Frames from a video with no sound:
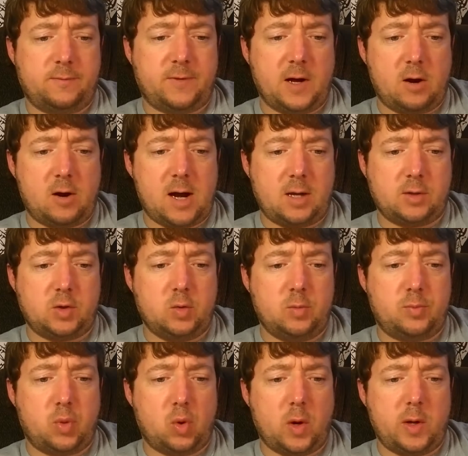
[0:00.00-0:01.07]
down to
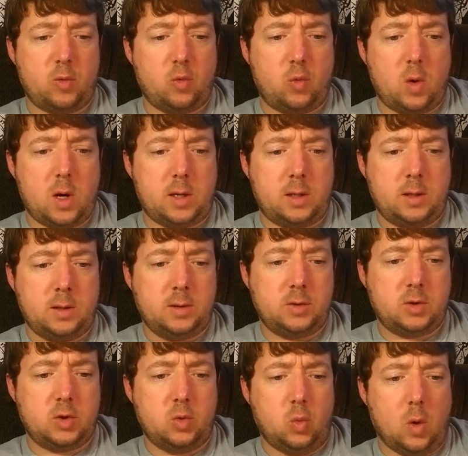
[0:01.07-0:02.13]
0.1
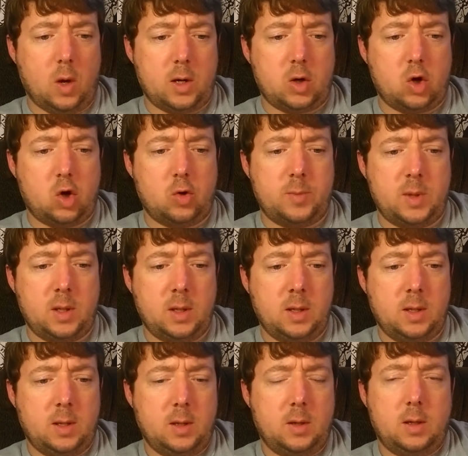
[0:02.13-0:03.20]
to 1 ohm
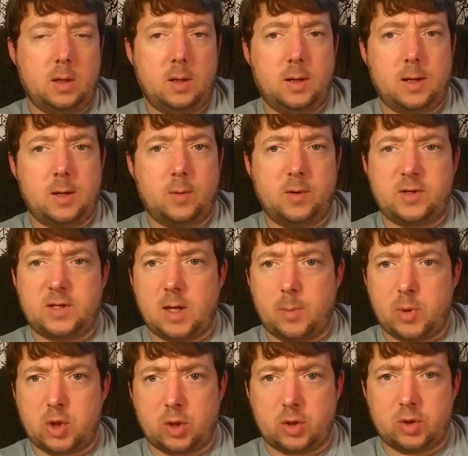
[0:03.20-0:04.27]
with
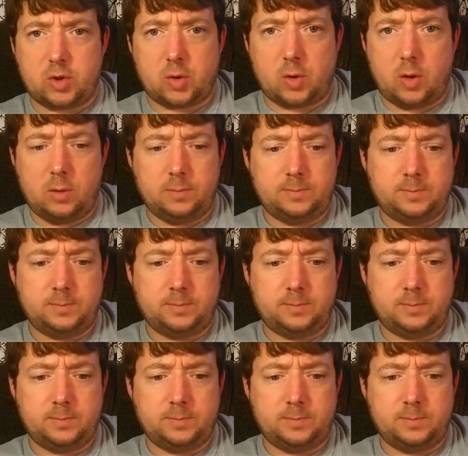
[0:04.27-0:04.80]
temperature control,